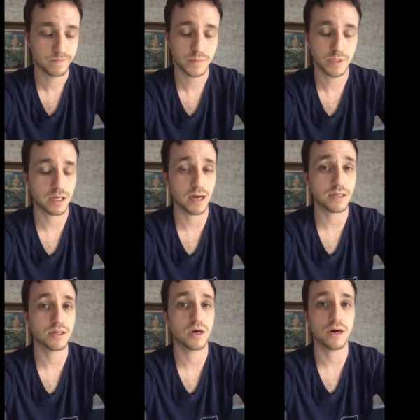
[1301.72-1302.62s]
See,
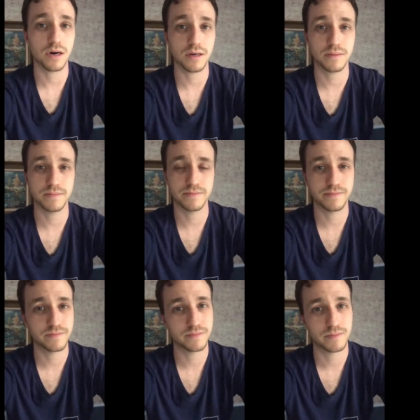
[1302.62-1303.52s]
God's heart
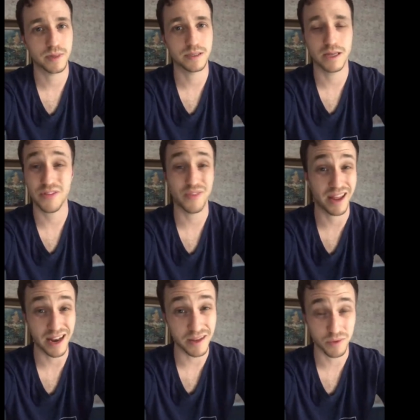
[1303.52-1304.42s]
is not that
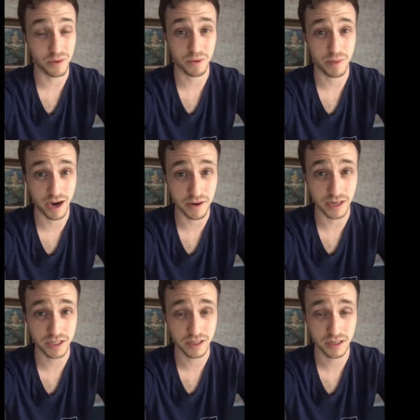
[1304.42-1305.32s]
anyone would
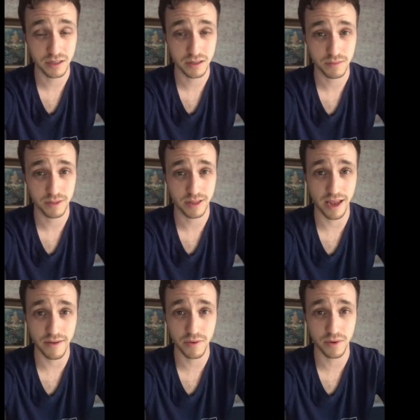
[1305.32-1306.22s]
perish, but that
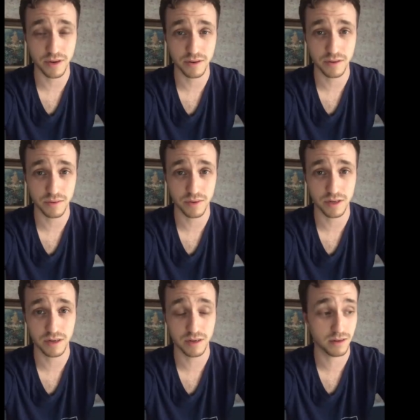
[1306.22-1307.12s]
everyone
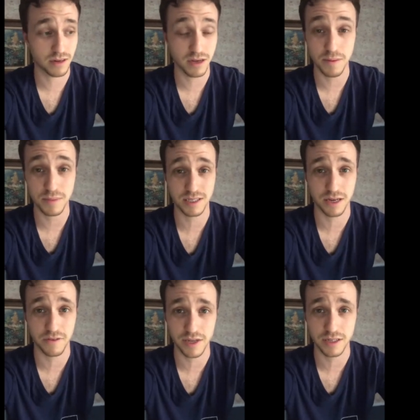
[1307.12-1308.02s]
would come to
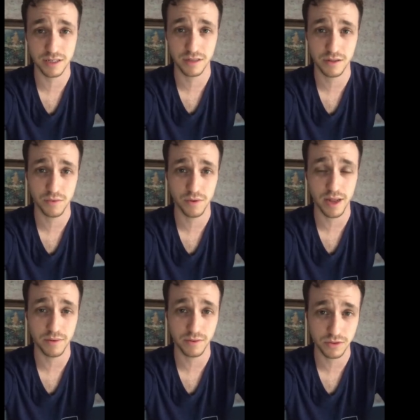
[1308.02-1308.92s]
salvation through
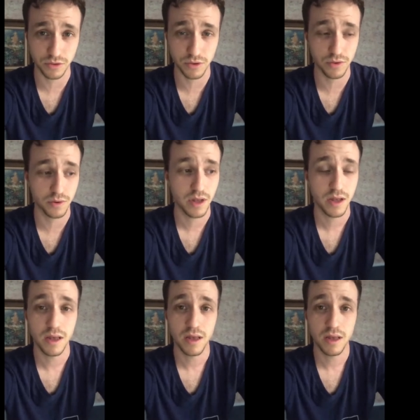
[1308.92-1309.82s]
a true
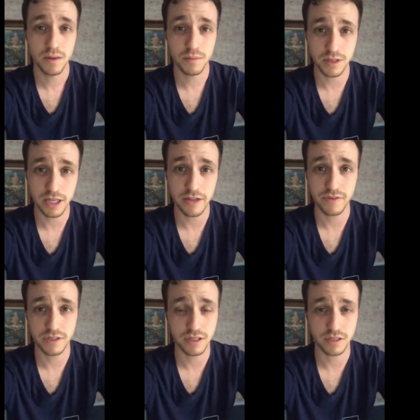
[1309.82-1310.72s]
belief
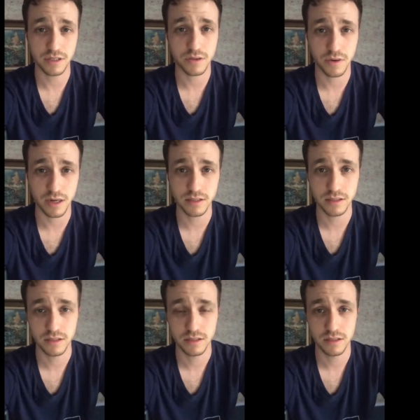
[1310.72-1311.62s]
in Jesus
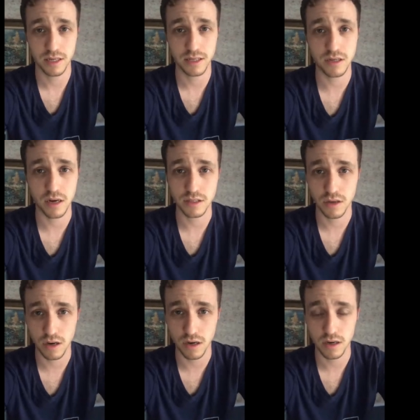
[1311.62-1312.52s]
Christ. That's God's
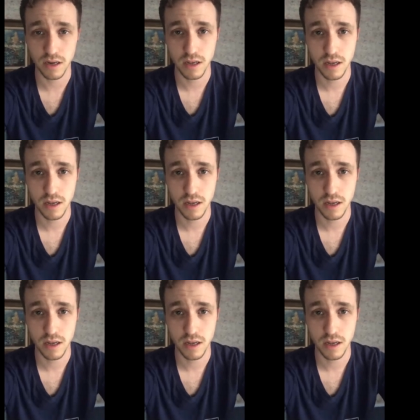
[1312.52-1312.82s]
heart.